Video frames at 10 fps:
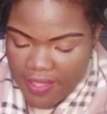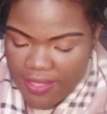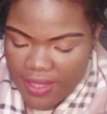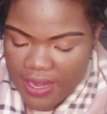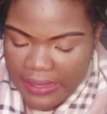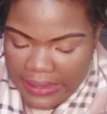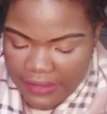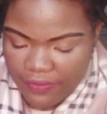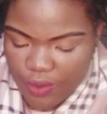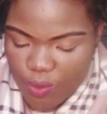thee
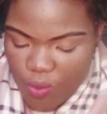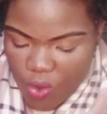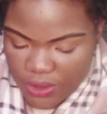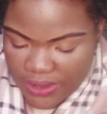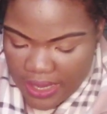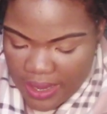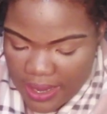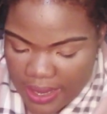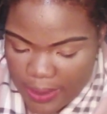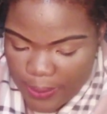living water.
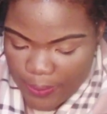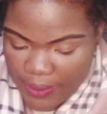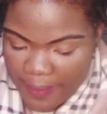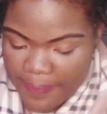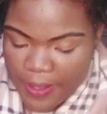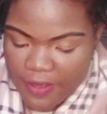Hallelujah.